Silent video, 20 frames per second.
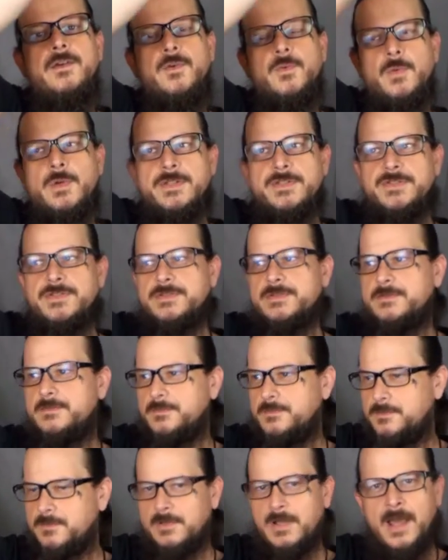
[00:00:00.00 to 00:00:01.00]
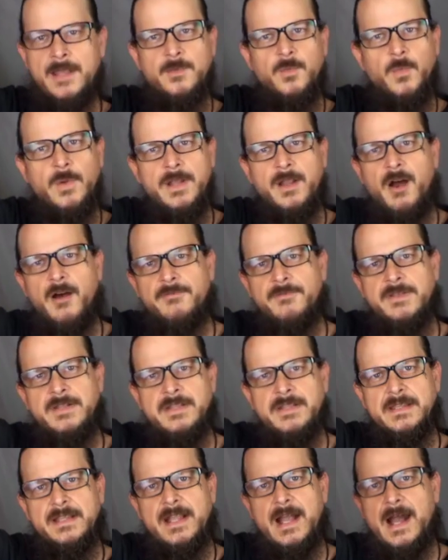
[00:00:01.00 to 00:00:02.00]
which kind of went off
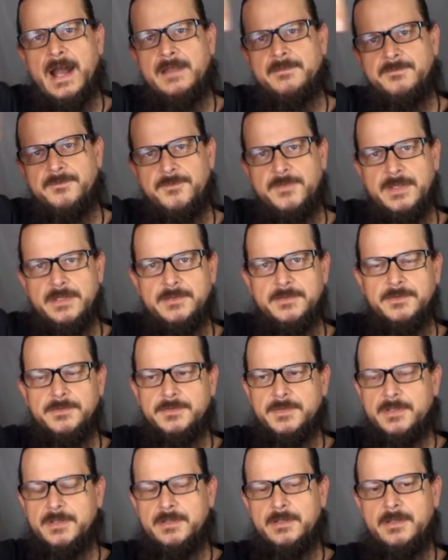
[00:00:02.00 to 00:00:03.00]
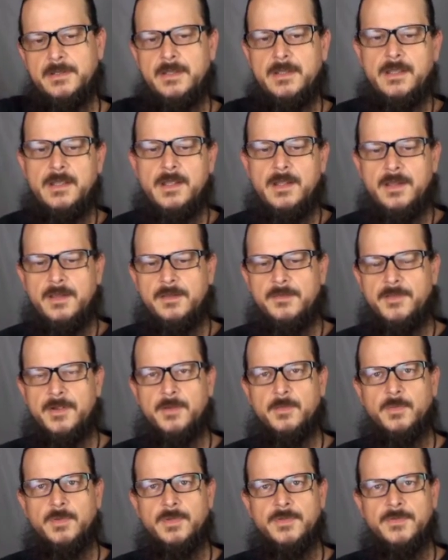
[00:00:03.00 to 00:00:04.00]
into the cotton field,
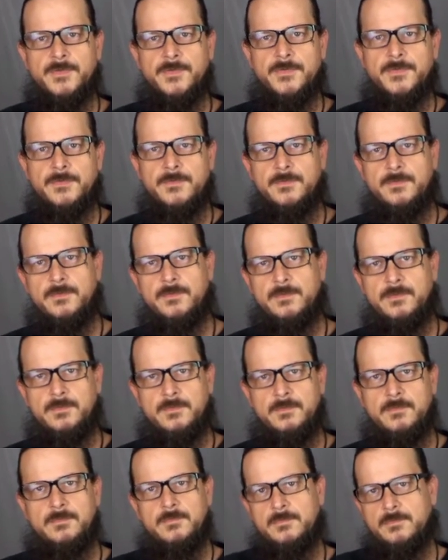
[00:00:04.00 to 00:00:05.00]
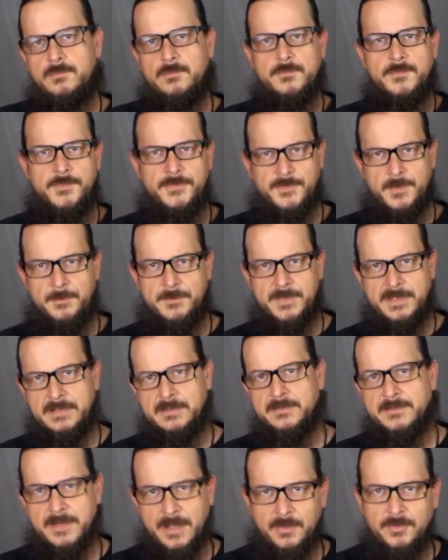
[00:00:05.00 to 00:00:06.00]
there was
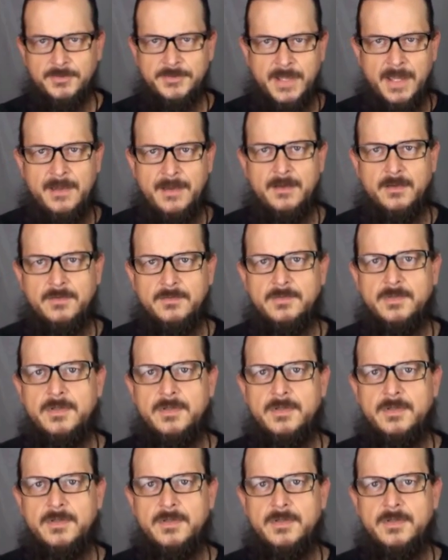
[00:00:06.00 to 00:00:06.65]
something knelt down.